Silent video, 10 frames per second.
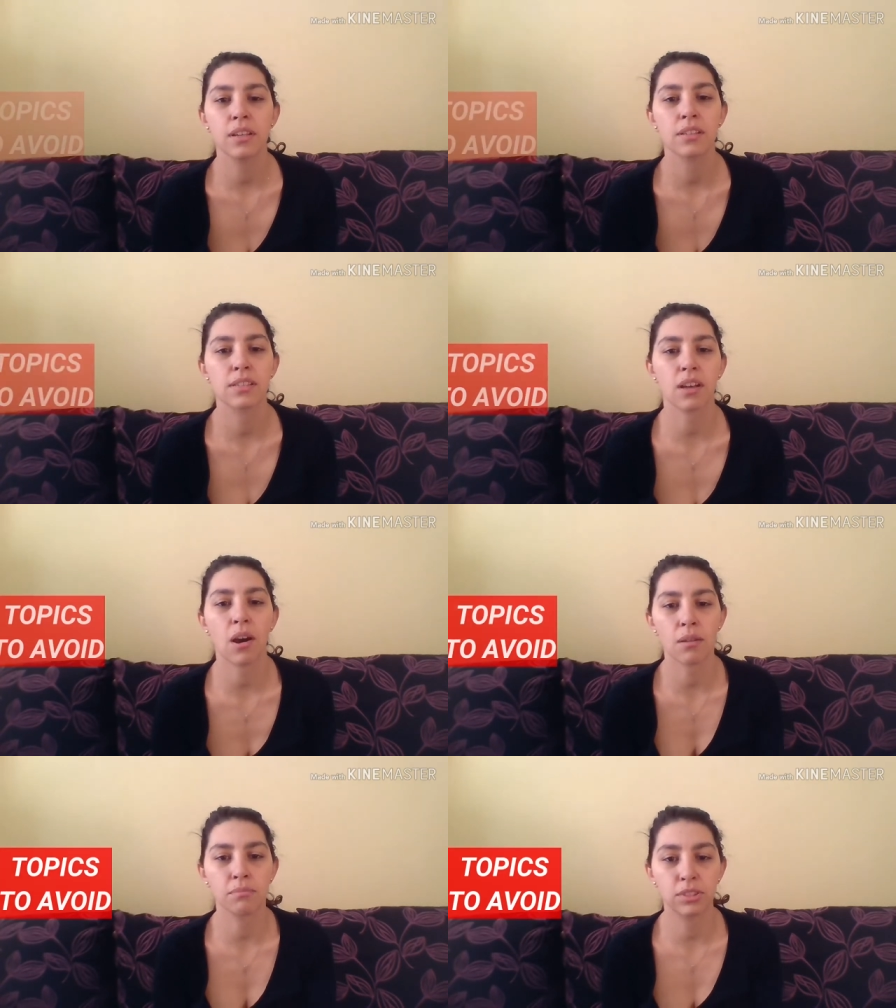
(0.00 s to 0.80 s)

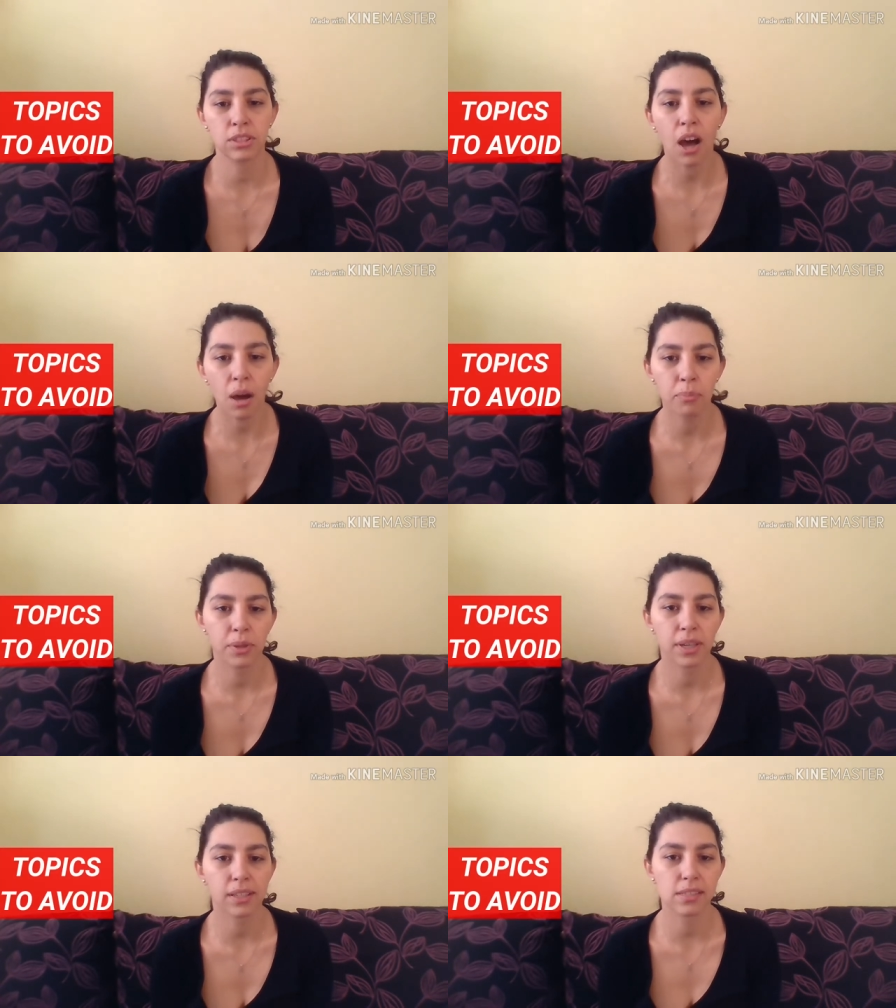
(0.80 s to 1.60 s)
some
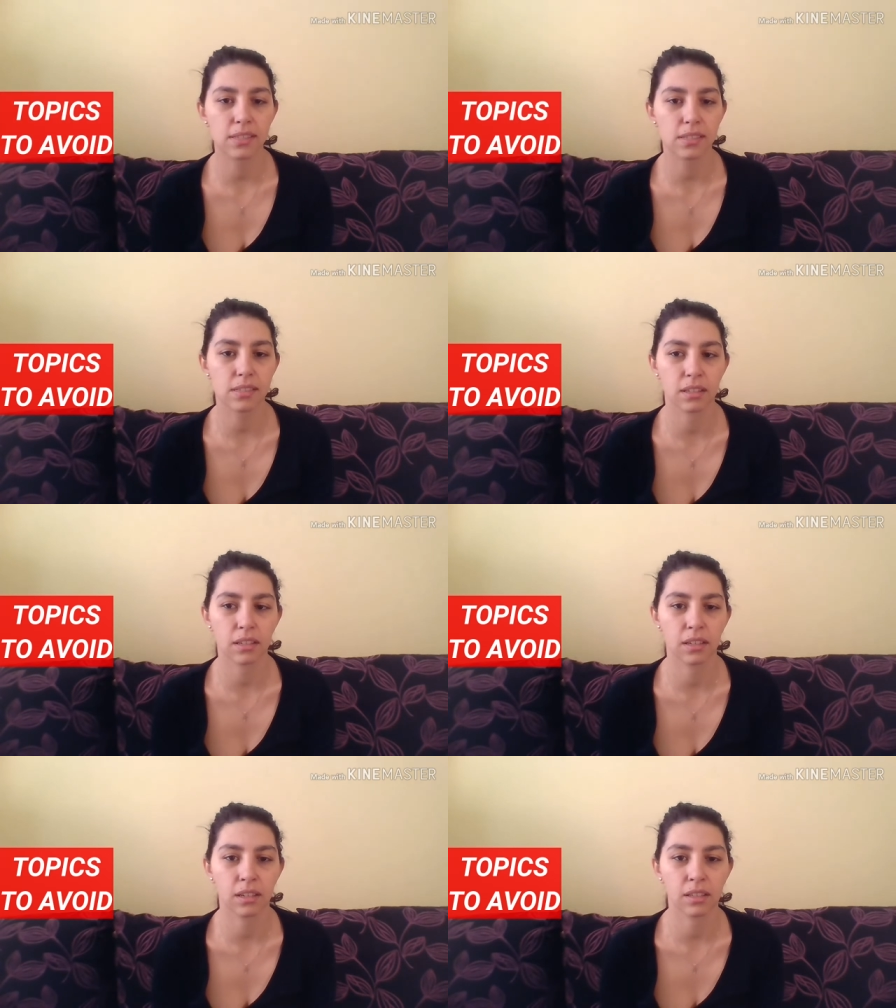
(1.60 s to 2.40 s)
topics
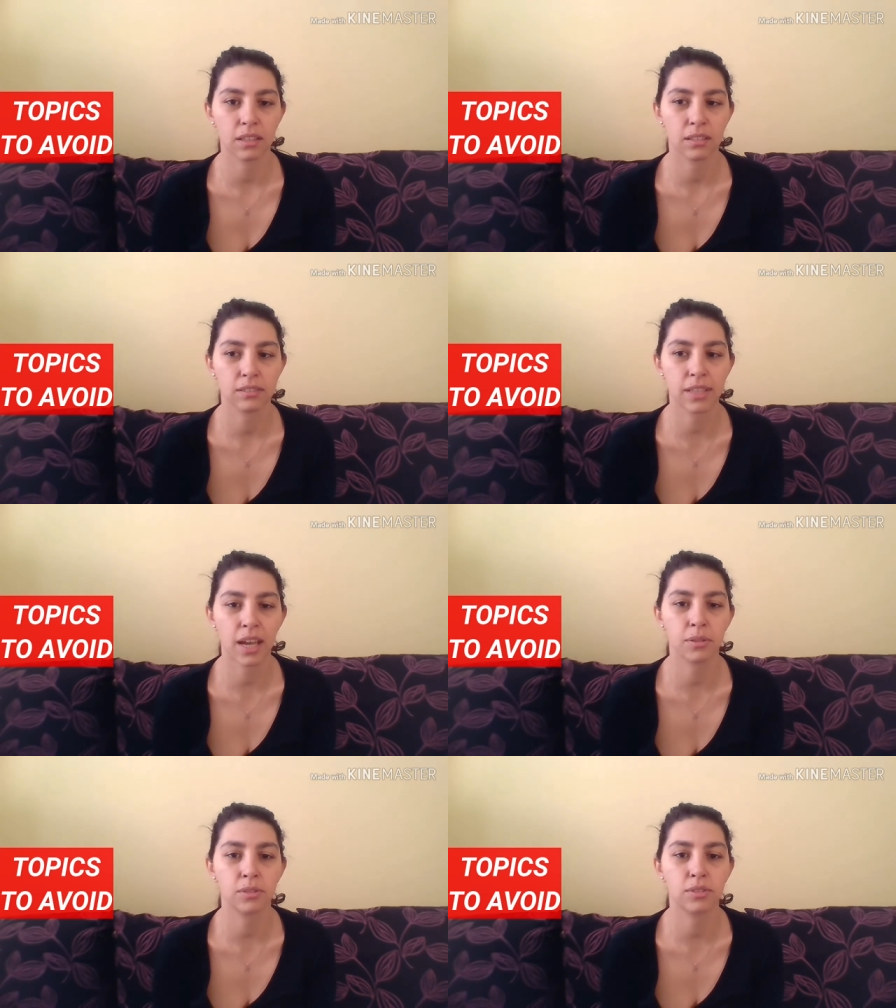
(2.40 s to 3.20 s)

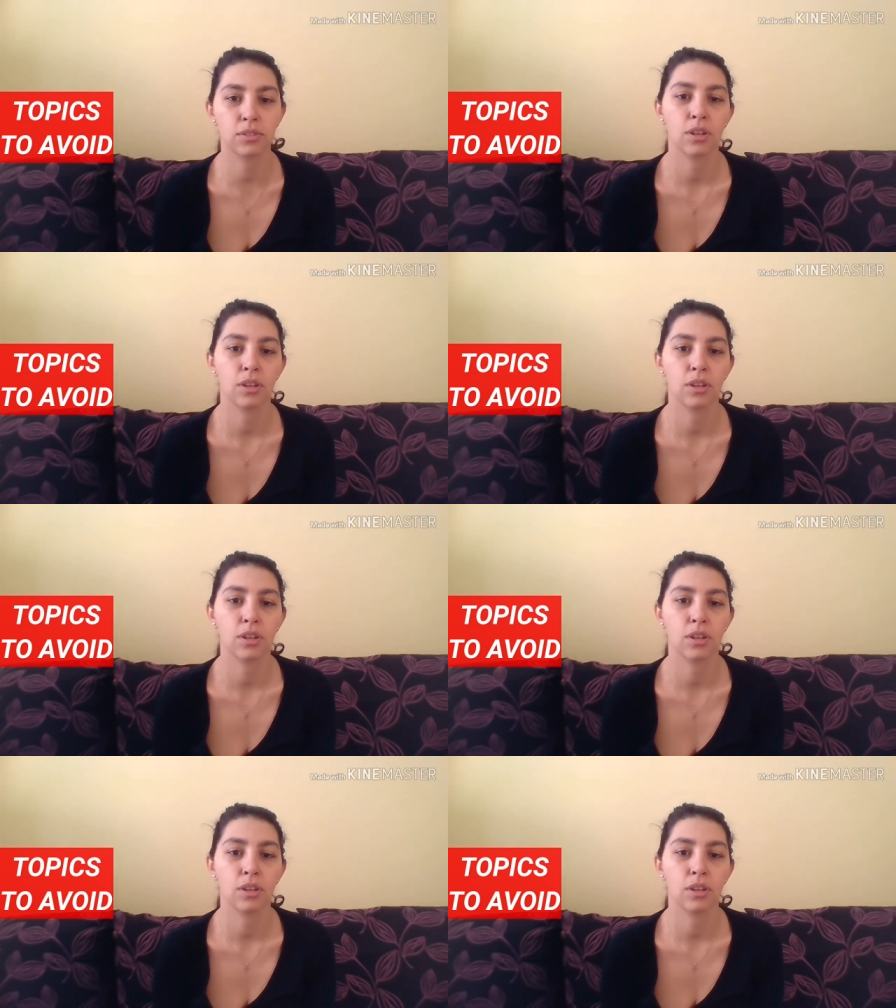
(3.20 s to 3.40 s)
that